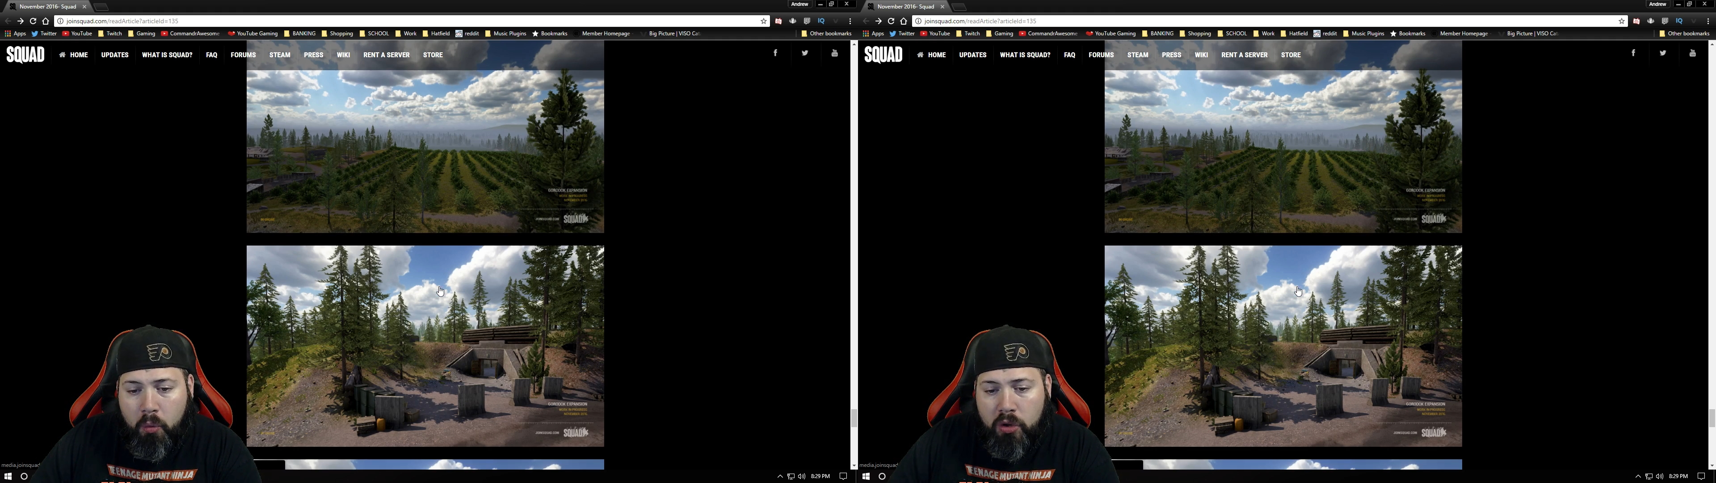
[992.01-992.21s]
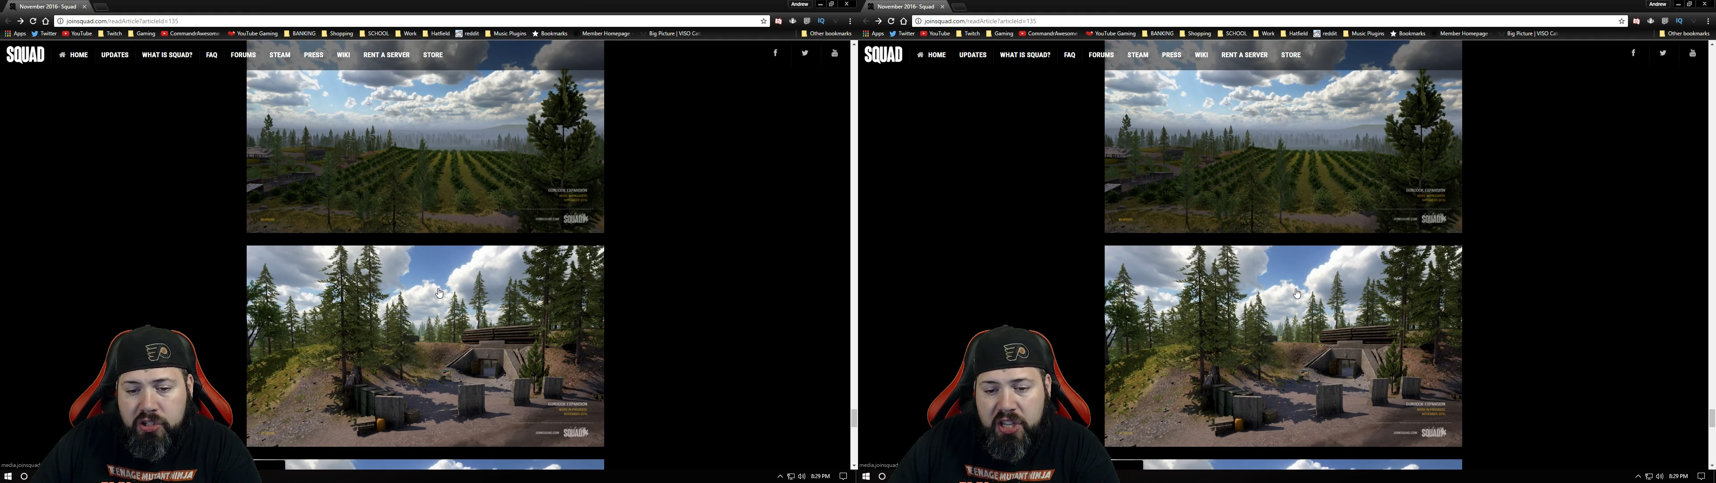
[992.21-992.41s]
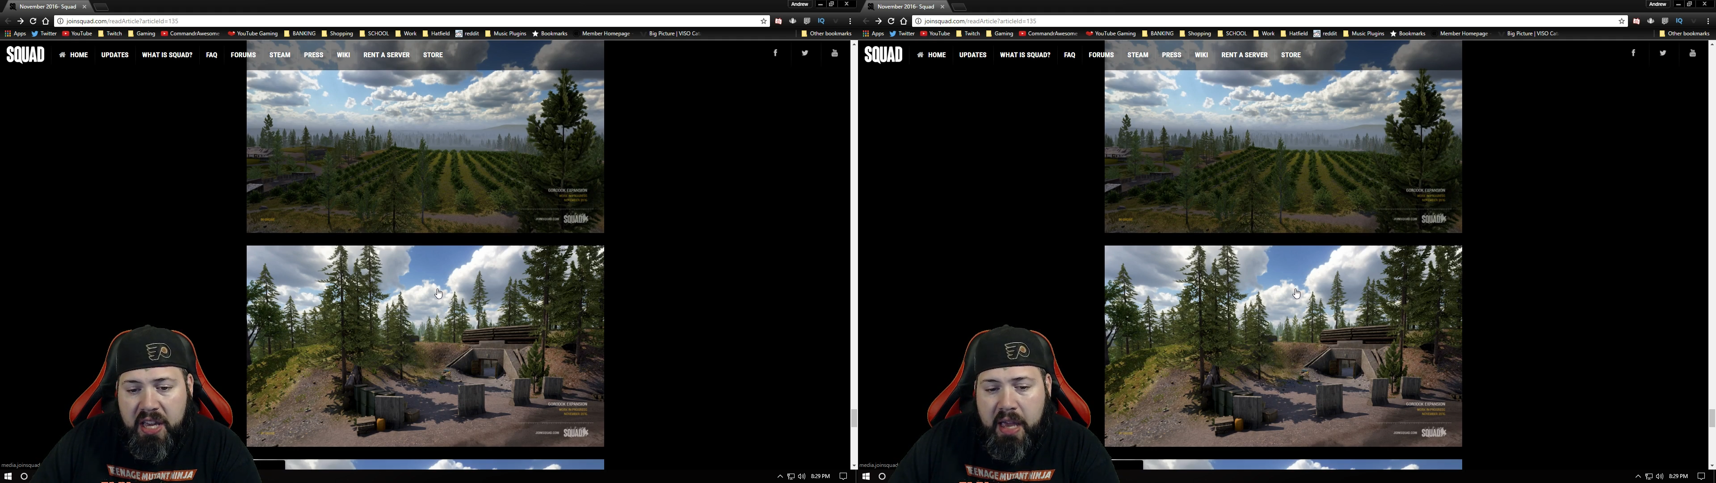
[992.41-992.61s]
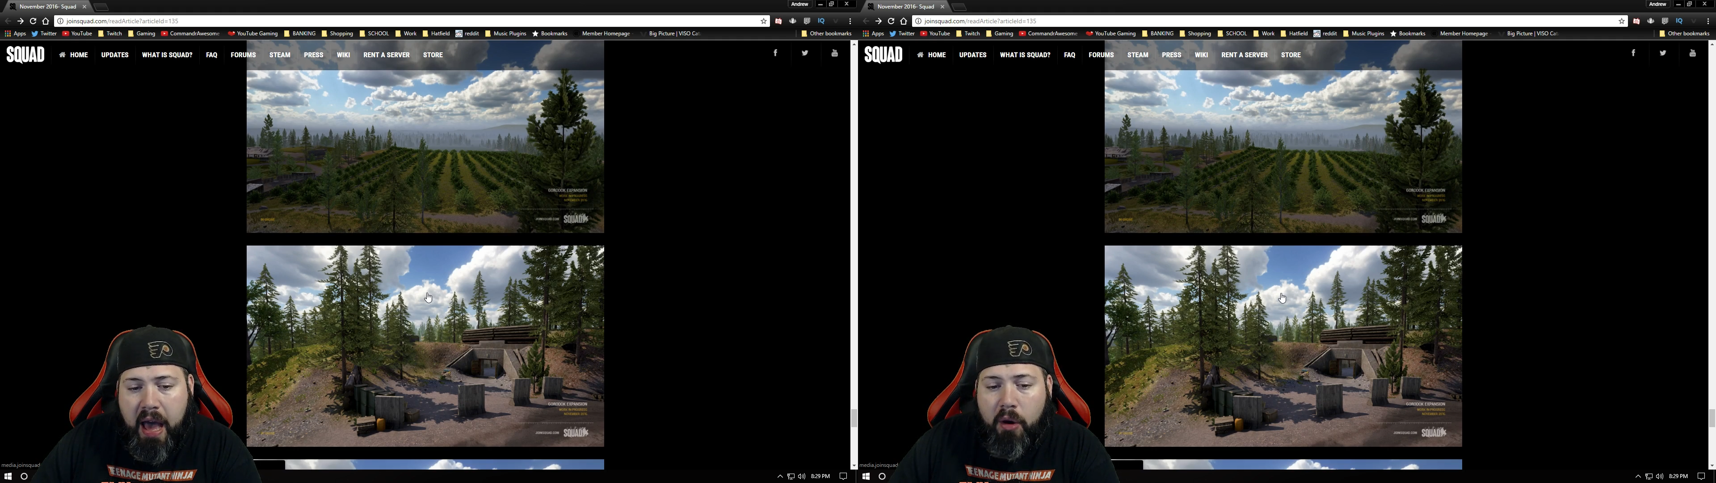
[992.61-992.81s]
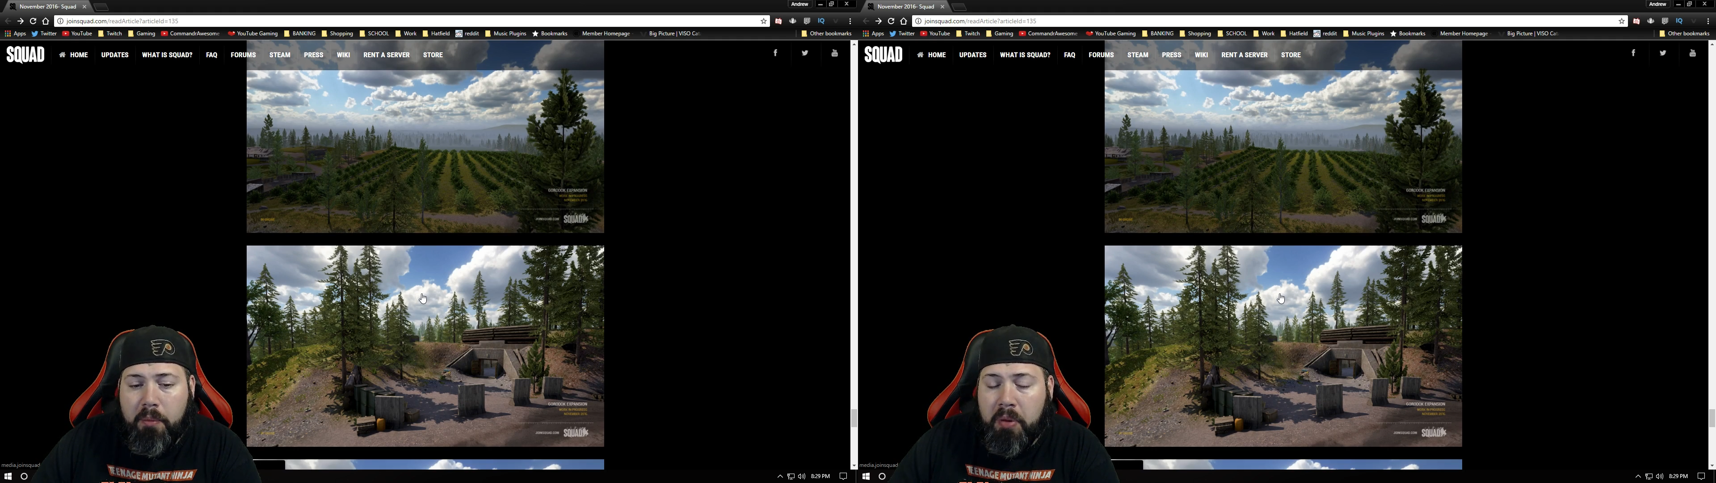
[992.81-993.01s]
we'll see
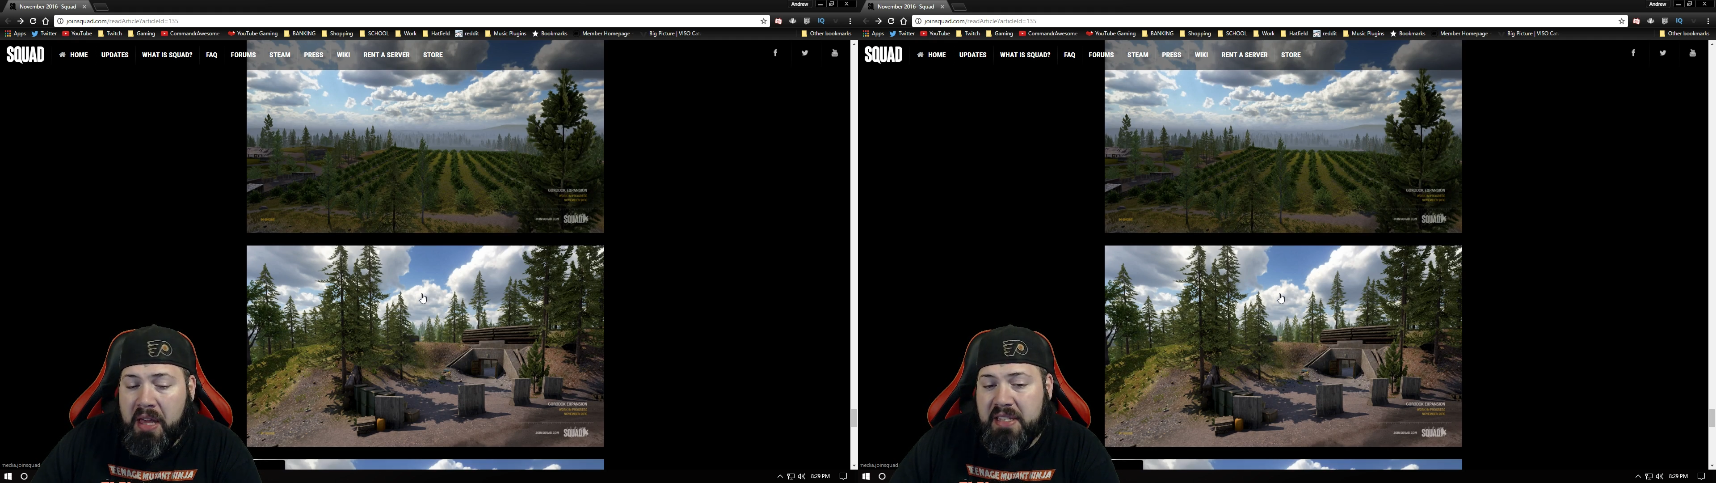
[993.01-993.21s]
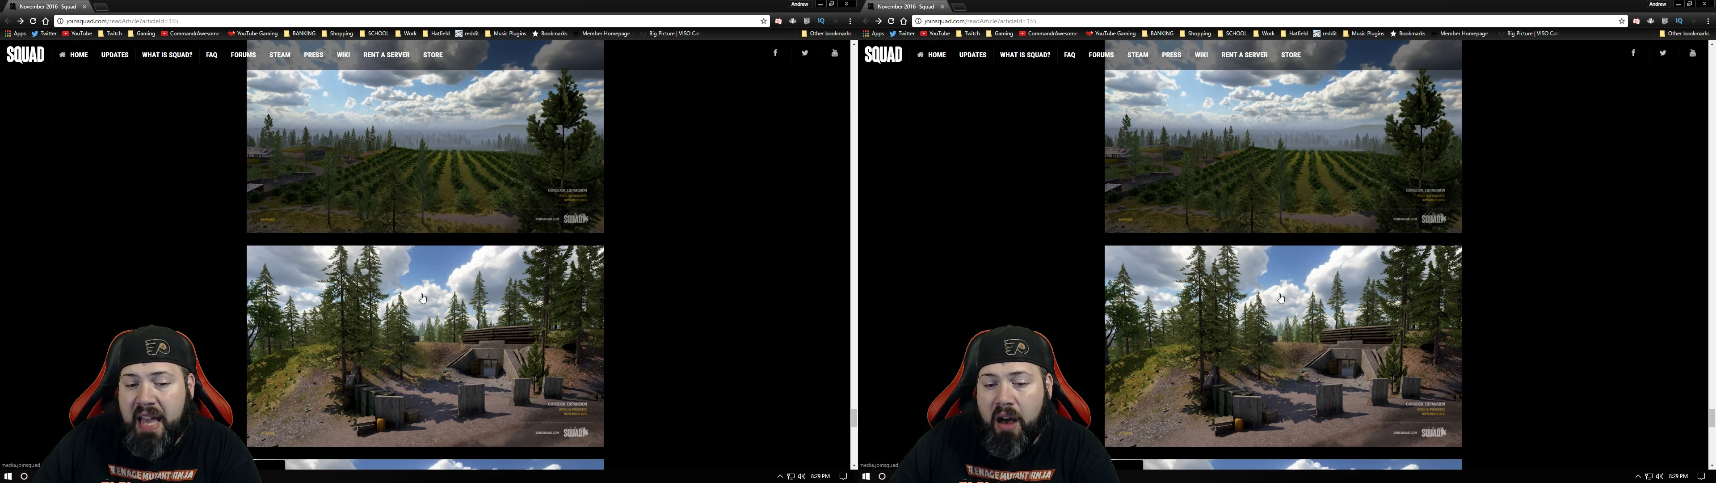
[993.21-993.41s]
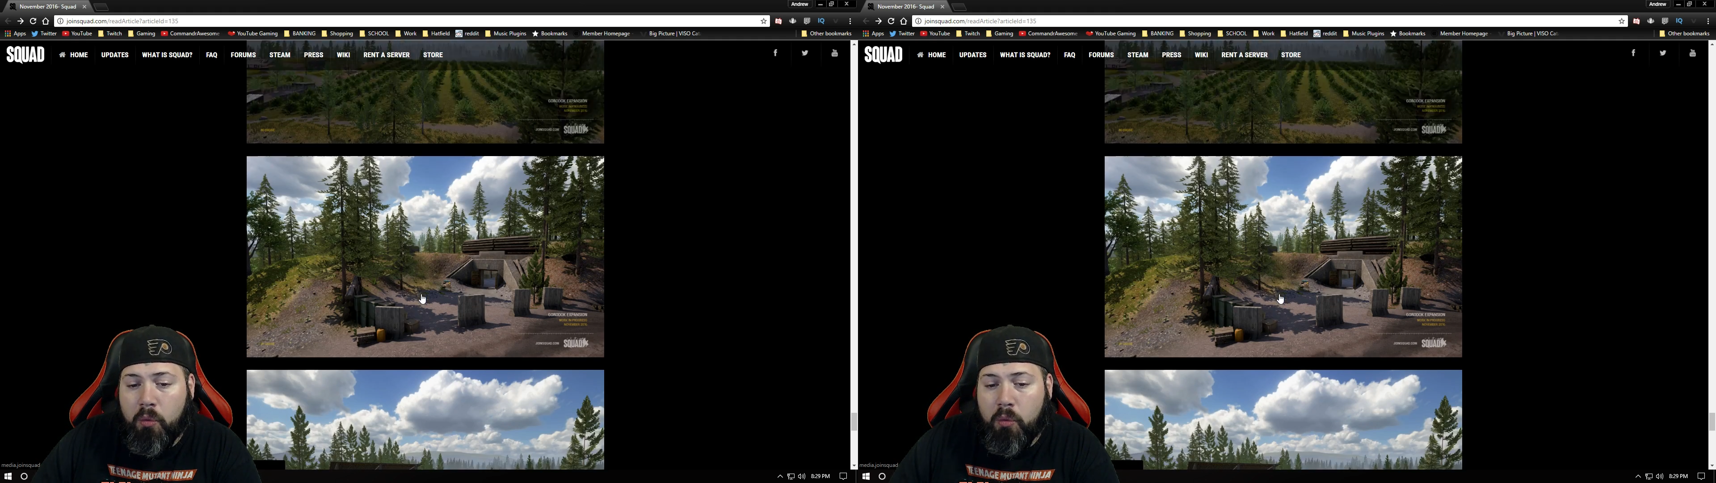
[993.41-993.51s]
how it plays out.